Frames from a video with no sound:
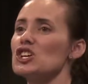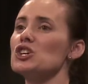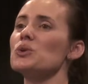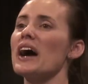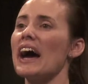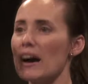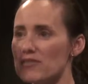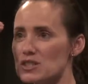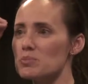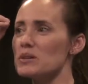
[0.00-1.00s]
You have
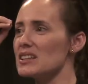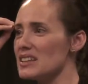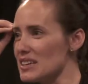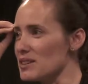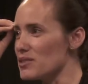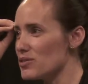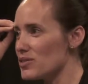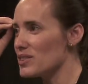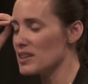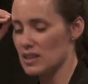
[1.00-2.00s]
to believe
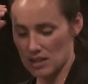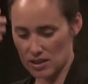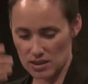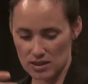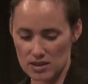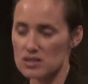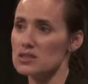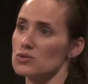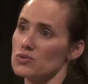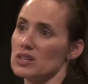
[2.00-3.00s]
this
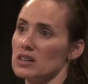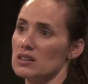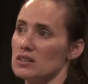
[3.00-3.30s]
is real.